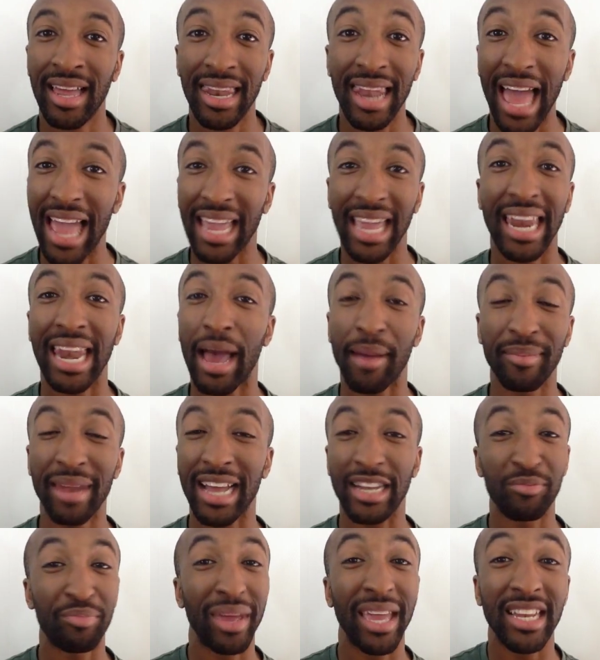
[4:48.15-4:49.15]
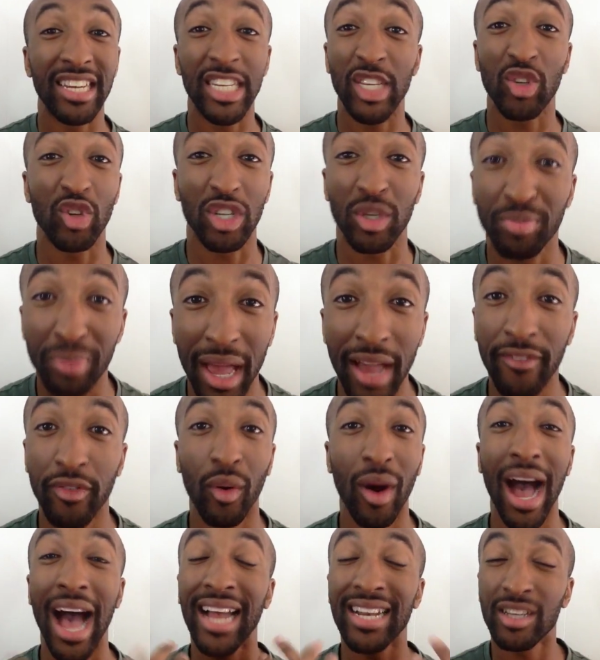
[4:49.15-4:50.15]
Like, and I'm not being
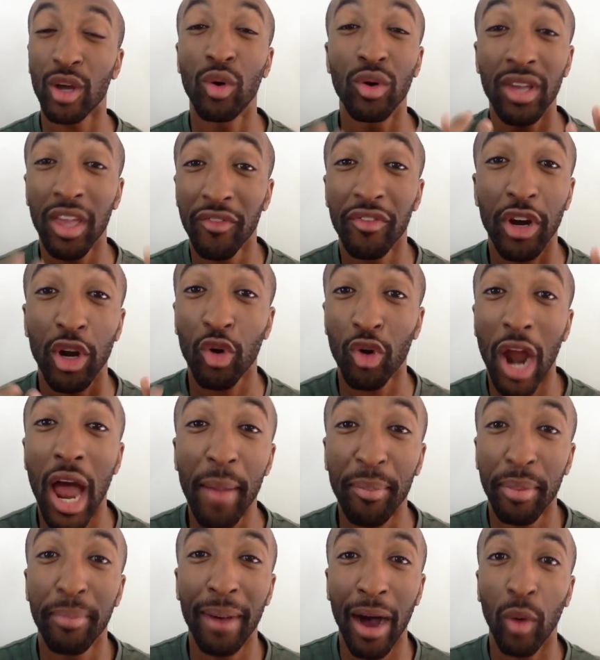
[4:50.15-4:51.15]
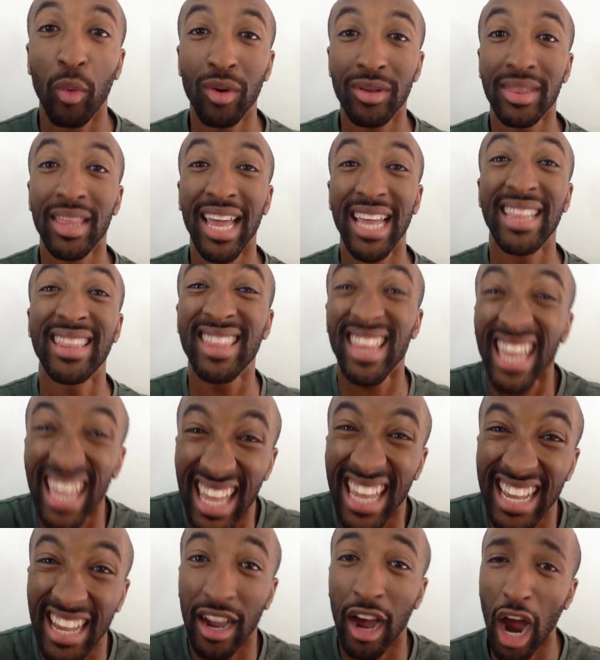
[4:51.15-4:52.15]
disrespectful. I don't give a crap about what they
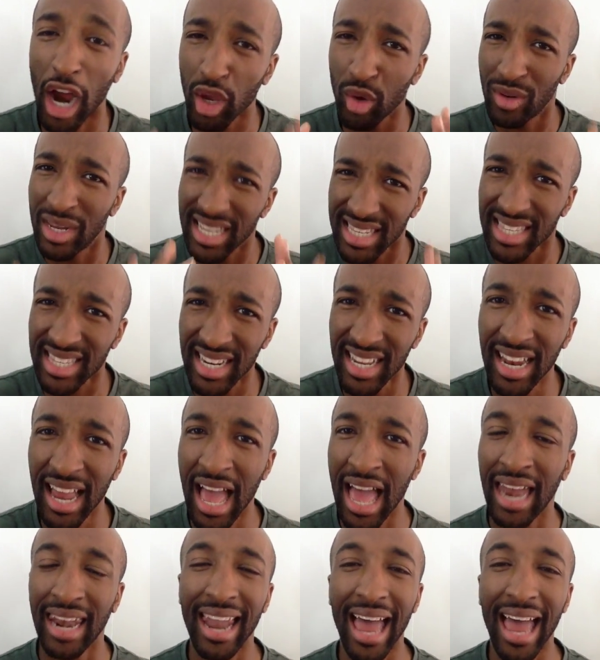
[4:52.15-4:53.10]
think. Are you listening?